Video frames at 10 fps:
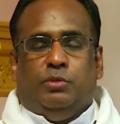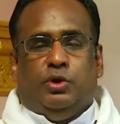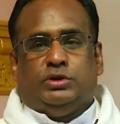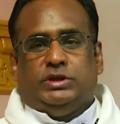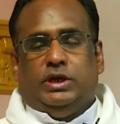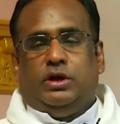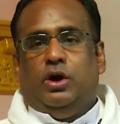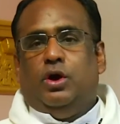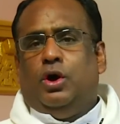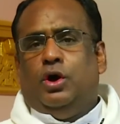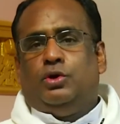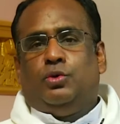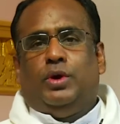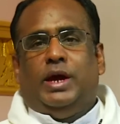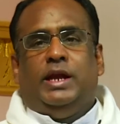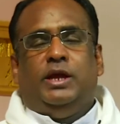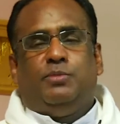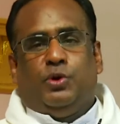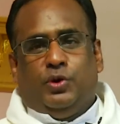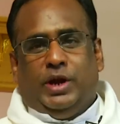music or to any
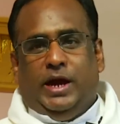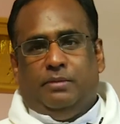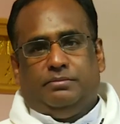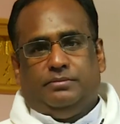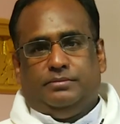program.